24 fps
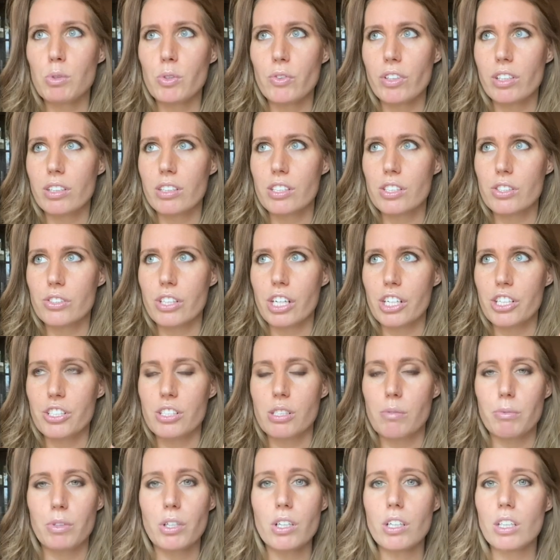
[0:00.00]
in this direction,
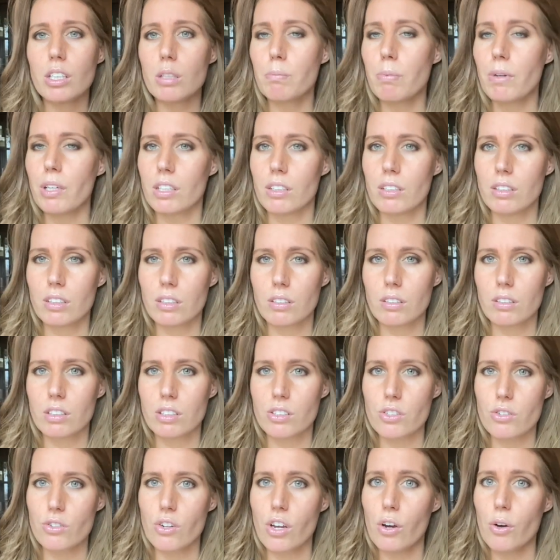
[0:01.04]
I'm good, but little did
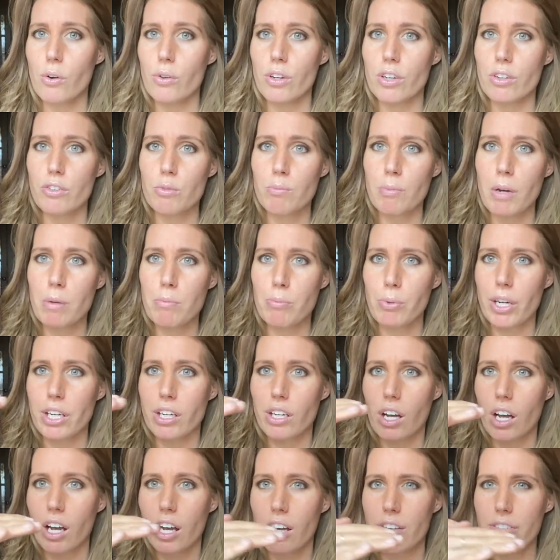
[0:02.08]
you know that it might break
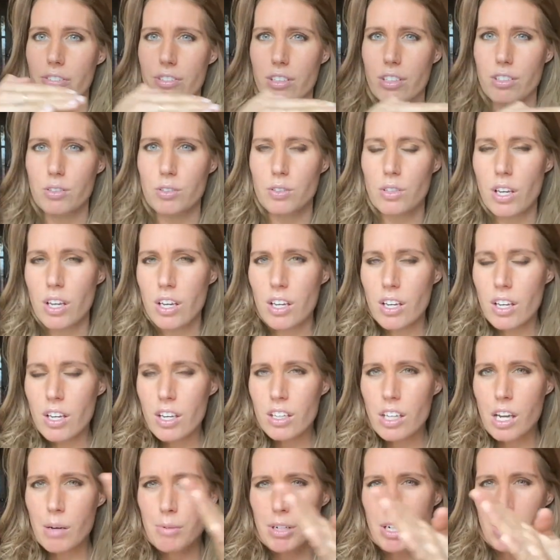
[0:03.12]
off and then
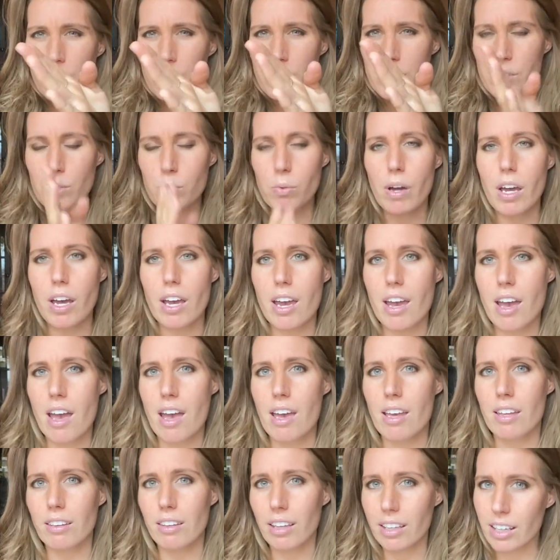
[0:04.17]
come around this way.
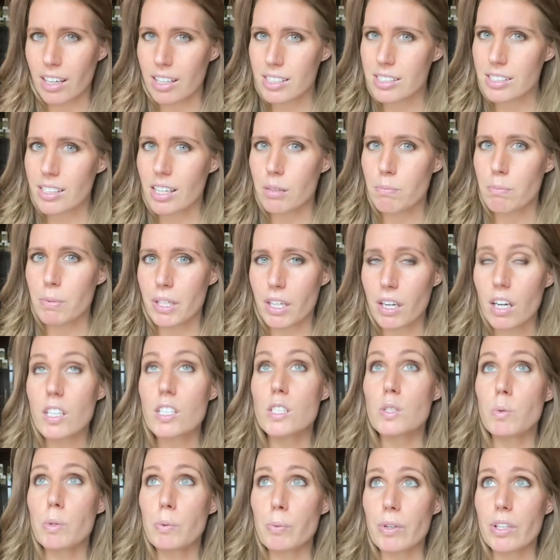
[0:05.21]
And like I said, because
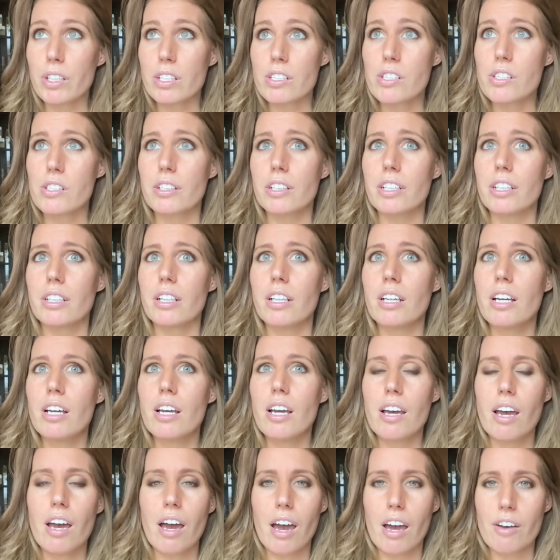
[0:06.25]
we were injured,
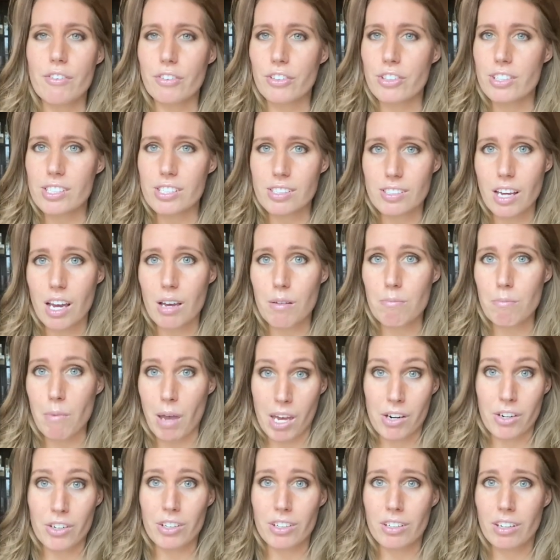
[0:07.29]
every step
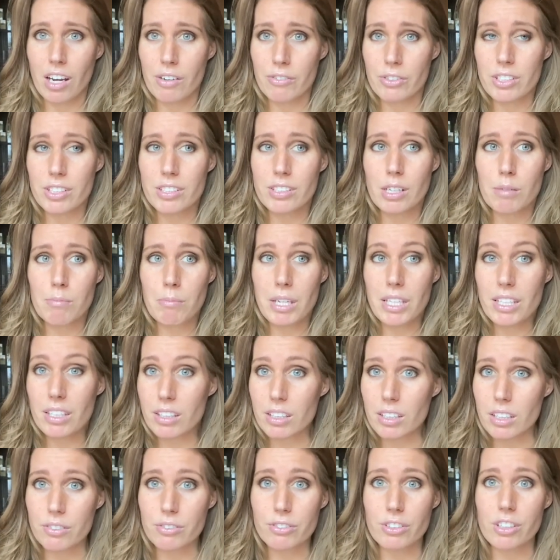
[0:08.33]
mattered. Every step made the
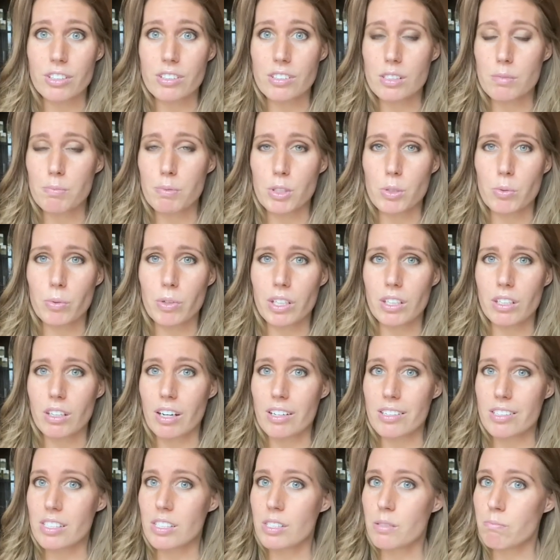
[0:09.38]
difference between
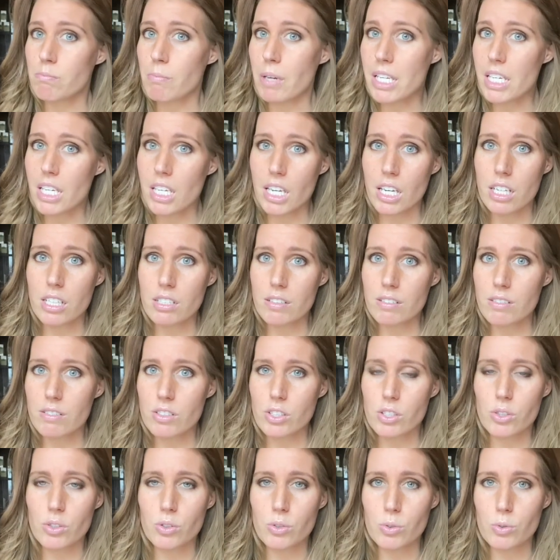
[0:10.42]
us making it
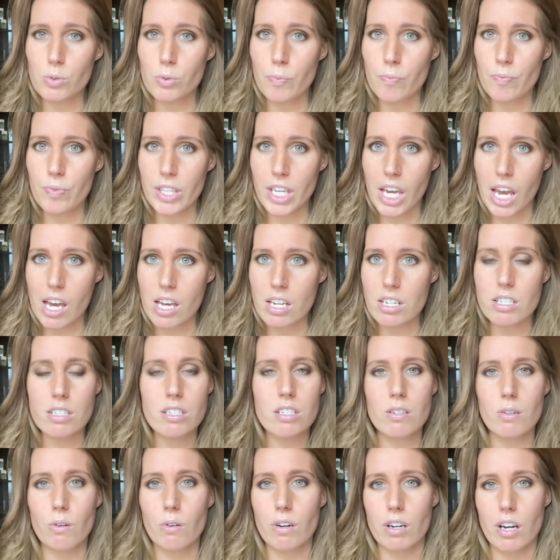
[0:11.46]
to the end
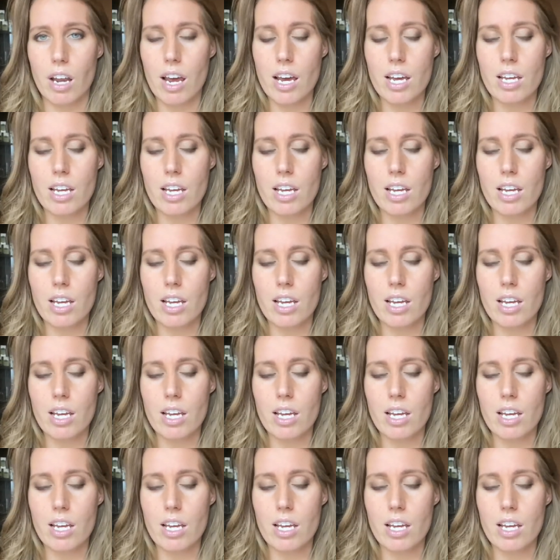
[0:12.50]
or not.